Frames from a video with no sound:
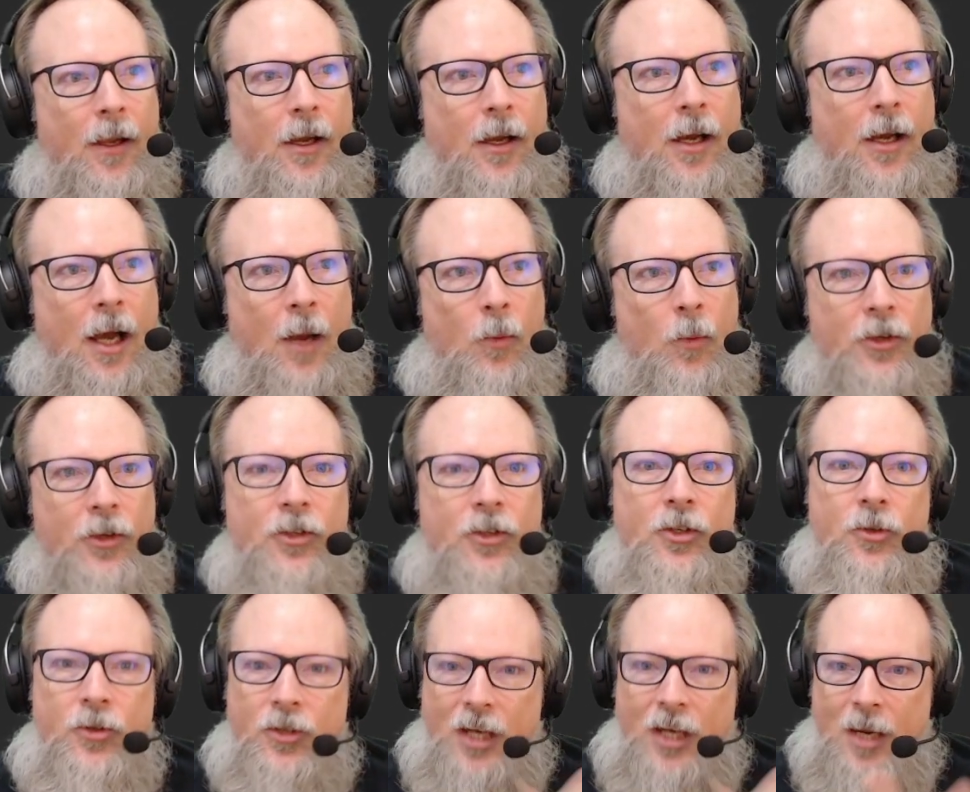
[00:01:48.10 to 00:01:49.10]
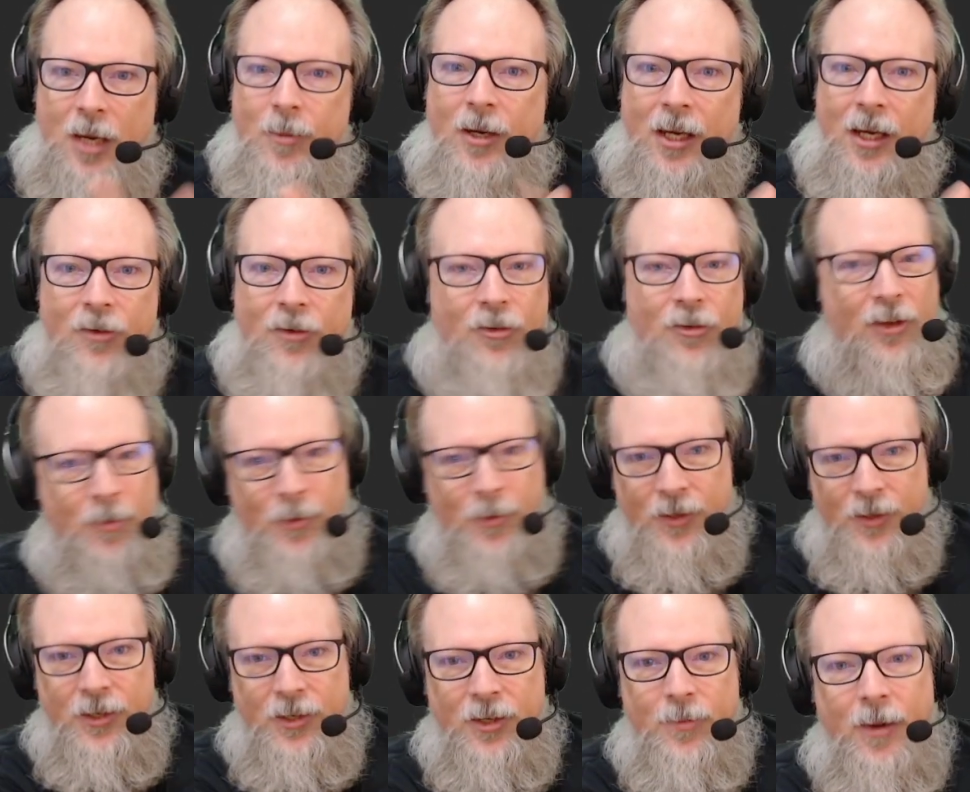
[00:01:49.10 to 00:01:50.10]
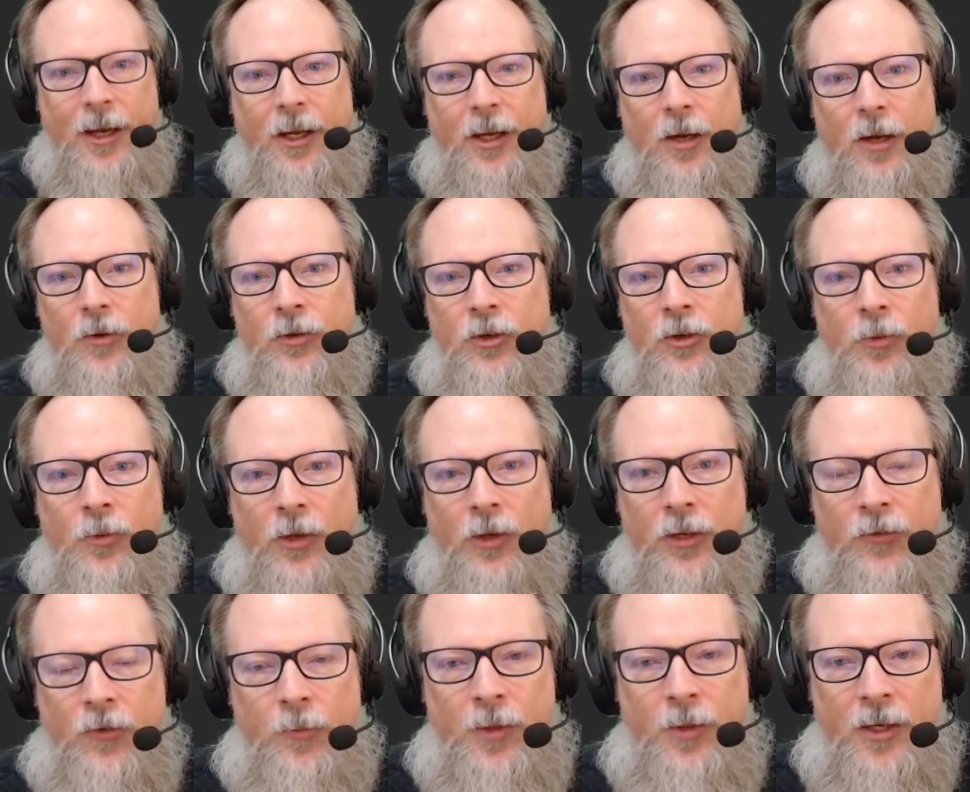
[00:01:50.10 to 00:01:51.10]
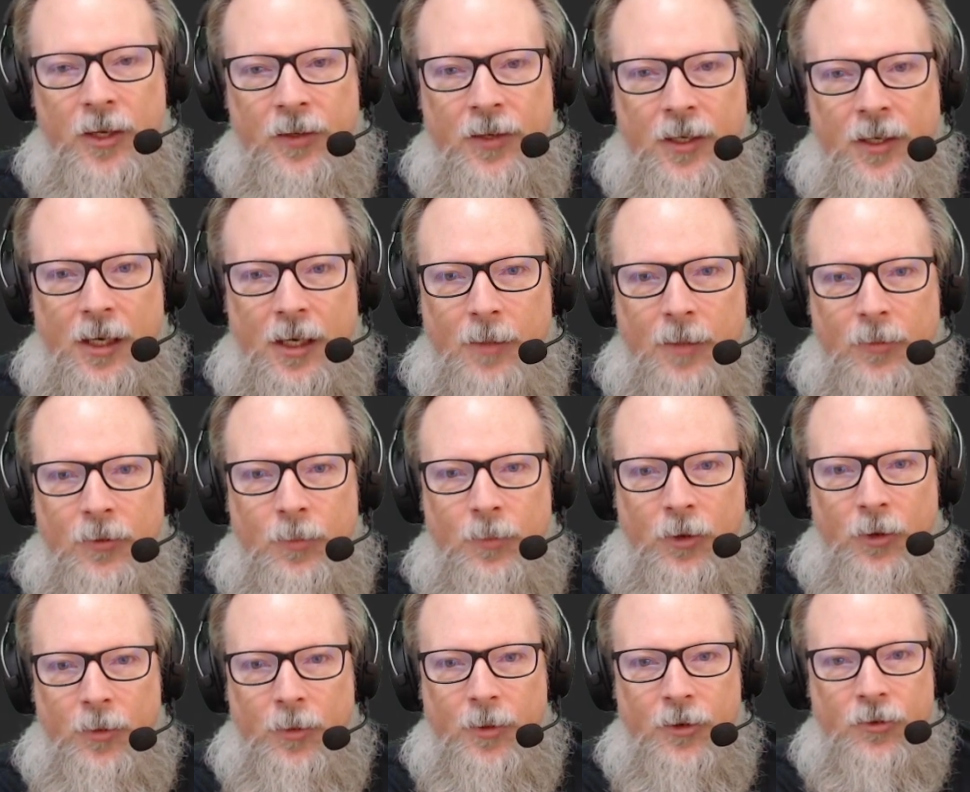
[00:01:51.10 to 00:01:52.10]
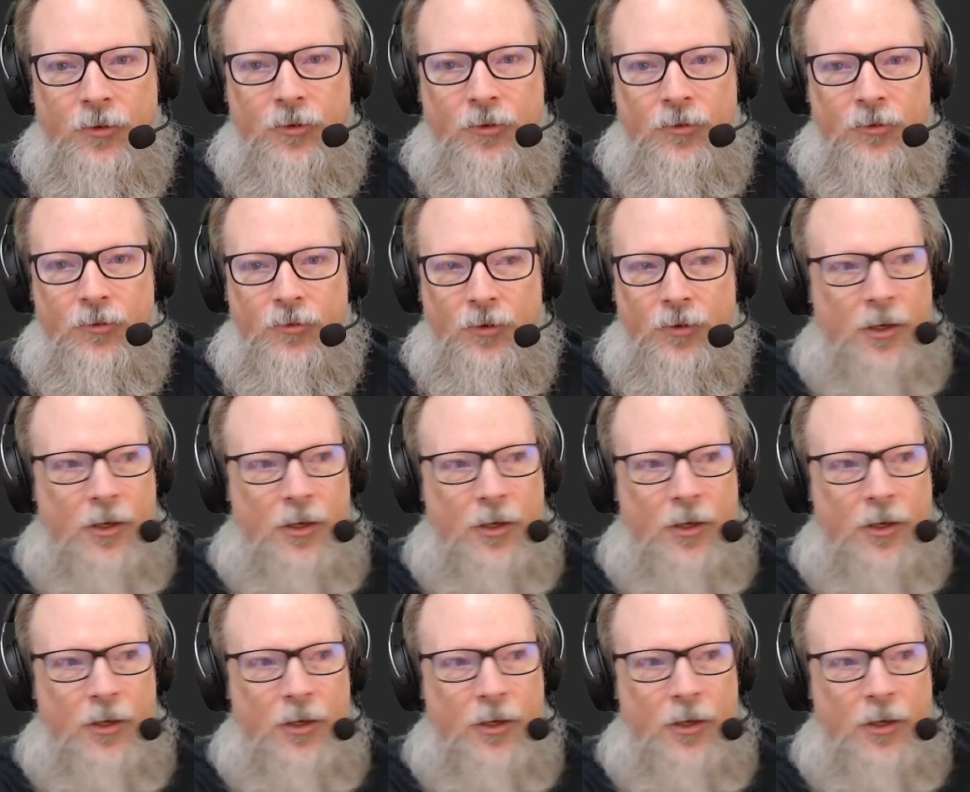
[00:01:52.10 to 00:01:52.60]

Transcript: I will do Steam occasionally, but this is my go-to place for PC games pretty much.